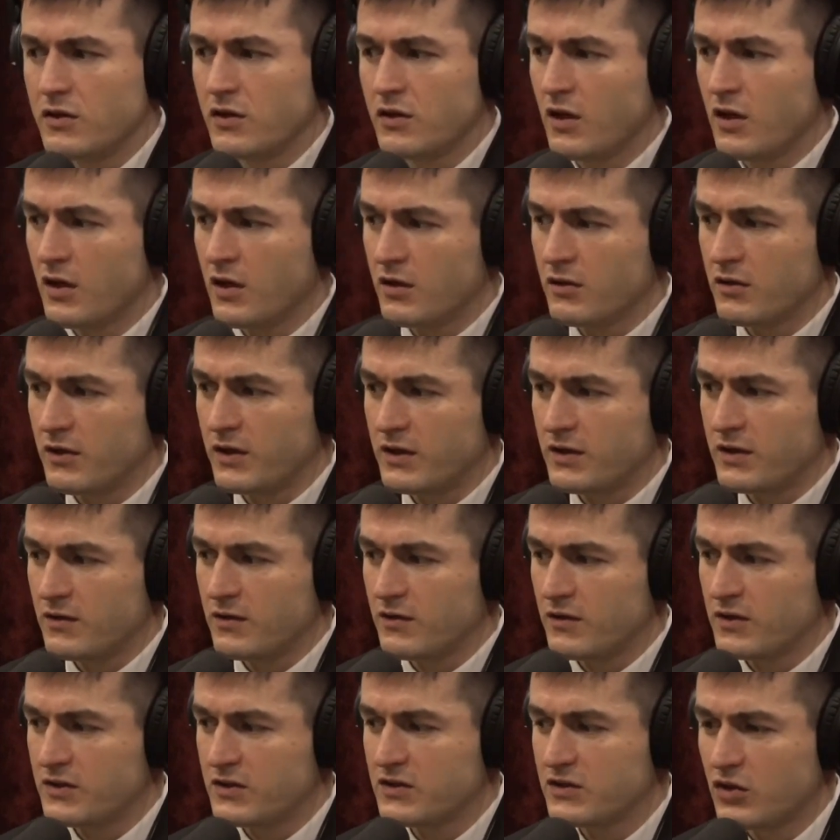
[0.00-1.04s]
the
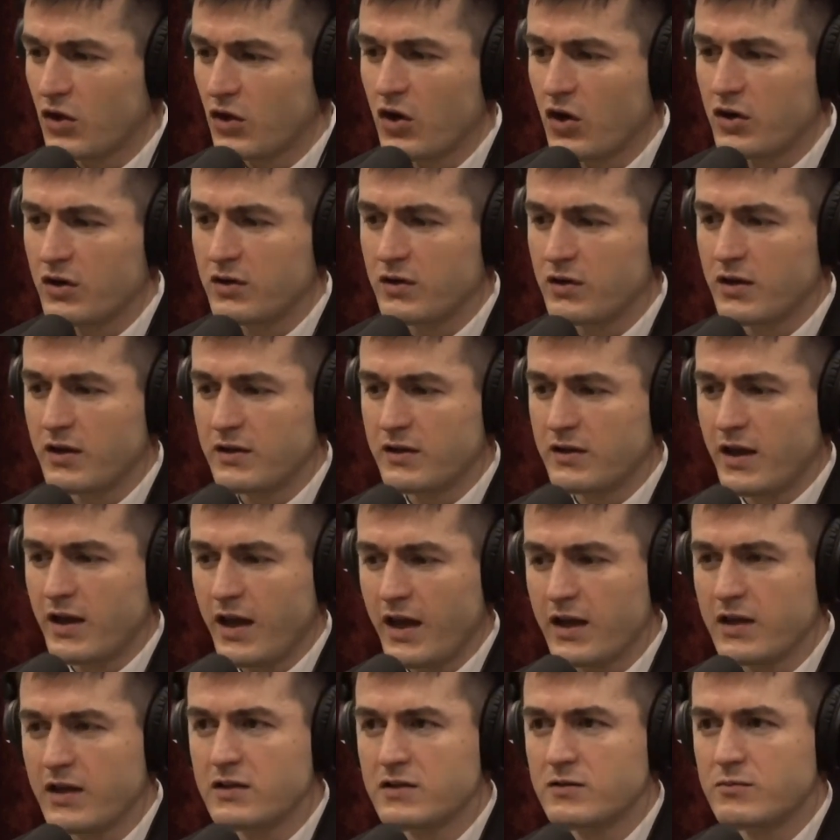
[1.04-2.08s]
start and the
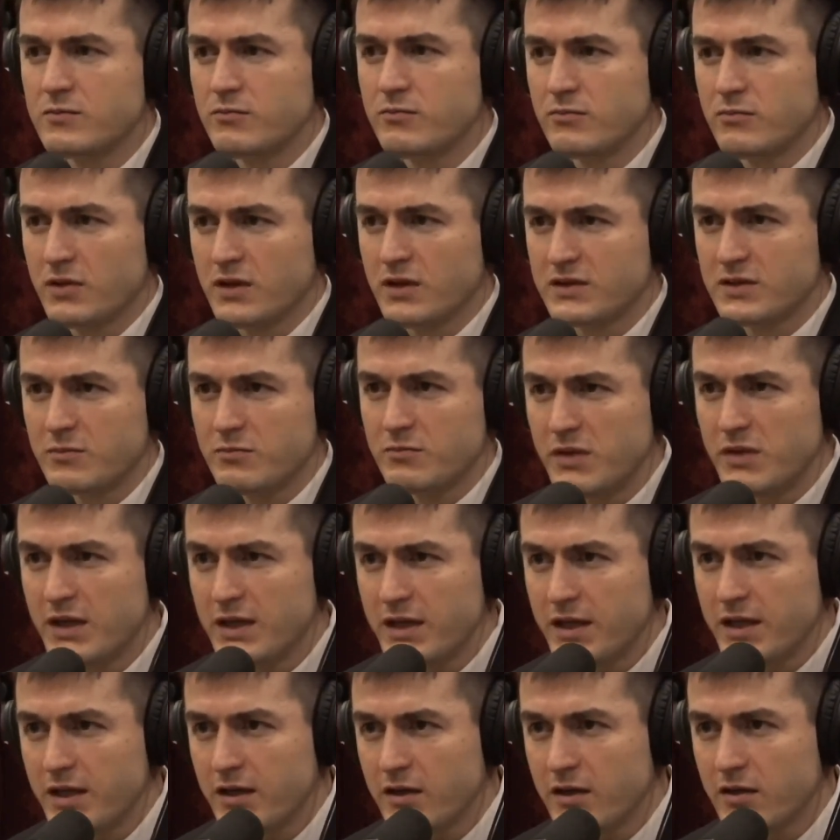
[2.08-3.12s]
end has a
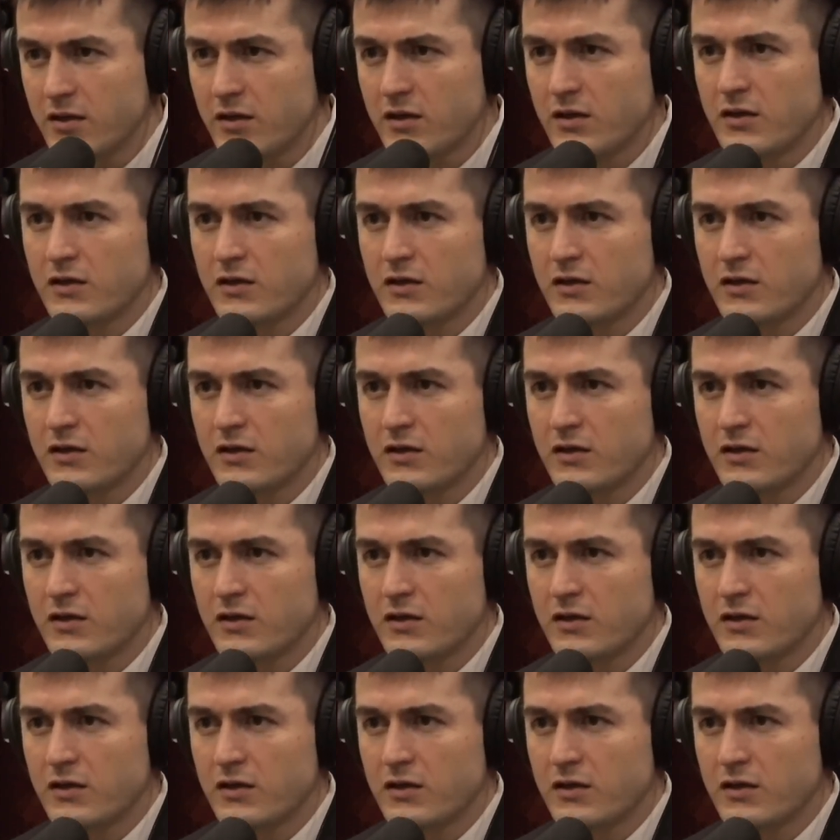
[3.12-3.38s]
meaning.